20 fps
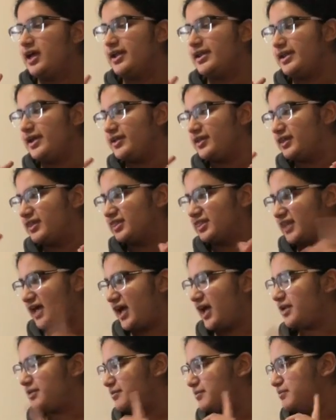Now that
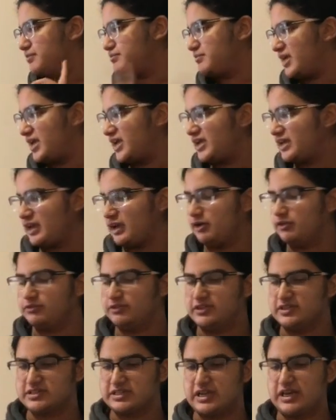that main outfit
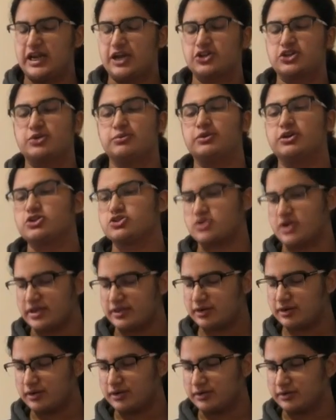is done, actually I'm going to try
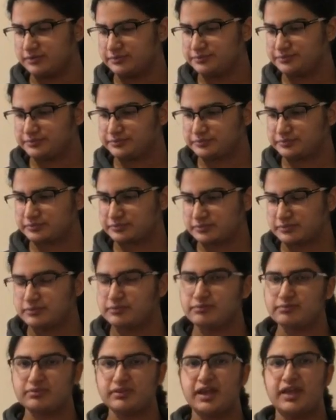that on
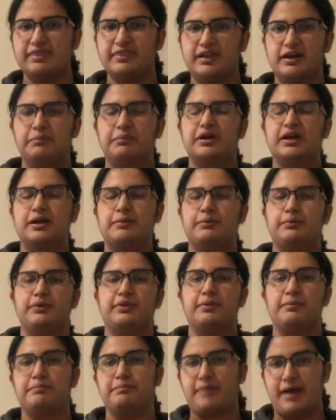and then I'm gonna come up with
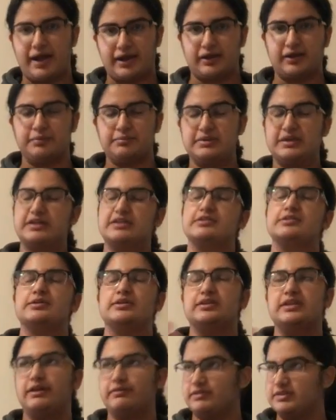a backup because you
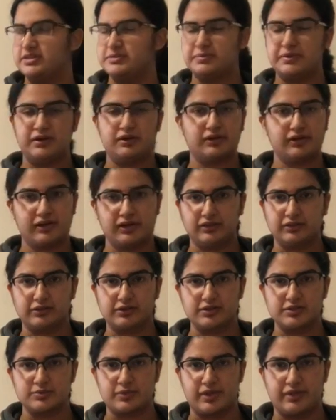can never depend on
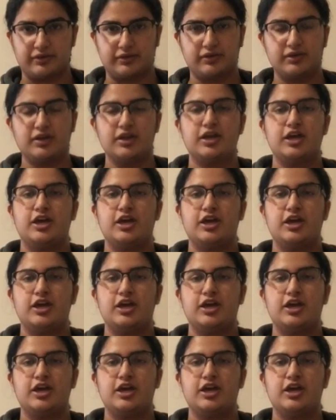Calgary's weather.